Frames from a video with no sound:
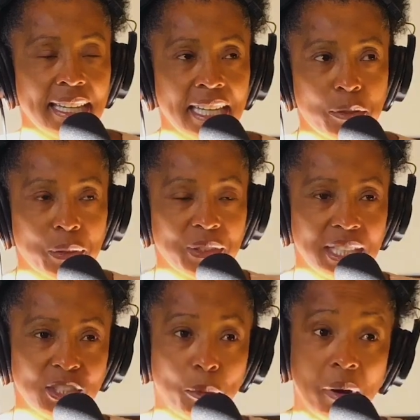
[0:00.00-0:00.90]
in
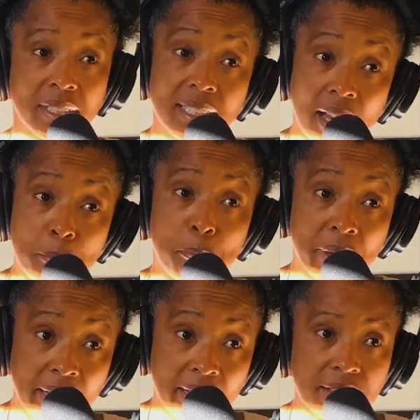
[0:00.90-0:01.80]
quotation marks,
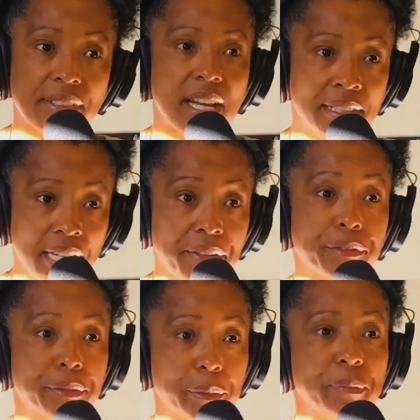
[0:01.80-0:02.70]
above another
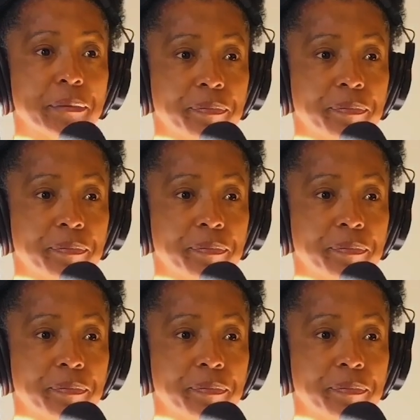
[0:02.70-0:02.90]
group.